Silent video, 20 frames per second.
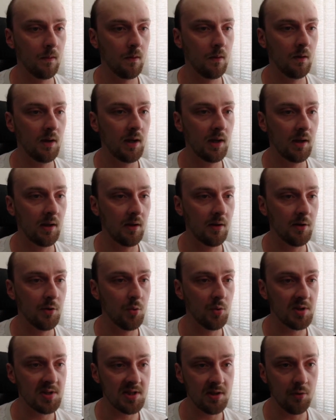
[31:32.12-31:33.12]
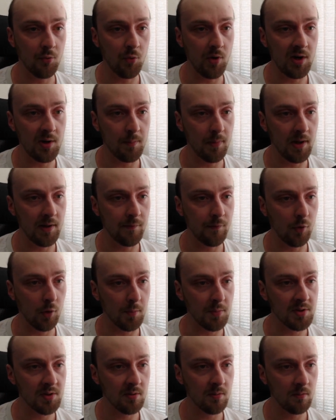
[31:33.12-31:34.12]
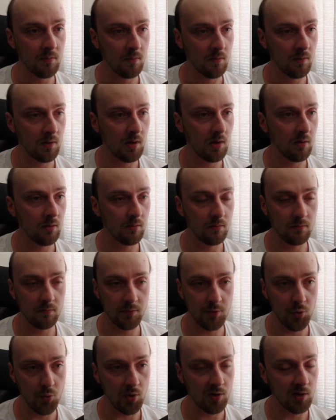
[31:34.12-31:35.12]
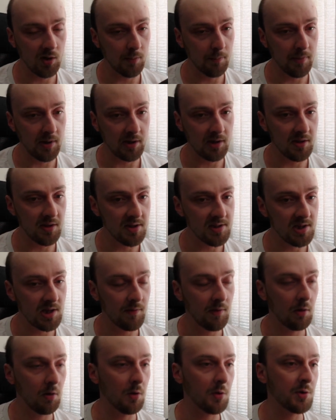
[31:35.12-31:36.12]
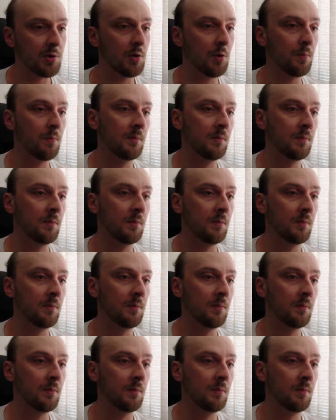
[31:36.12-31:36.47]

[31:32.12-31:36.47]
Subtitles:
And you can see the red platforms do a comeback in this level also.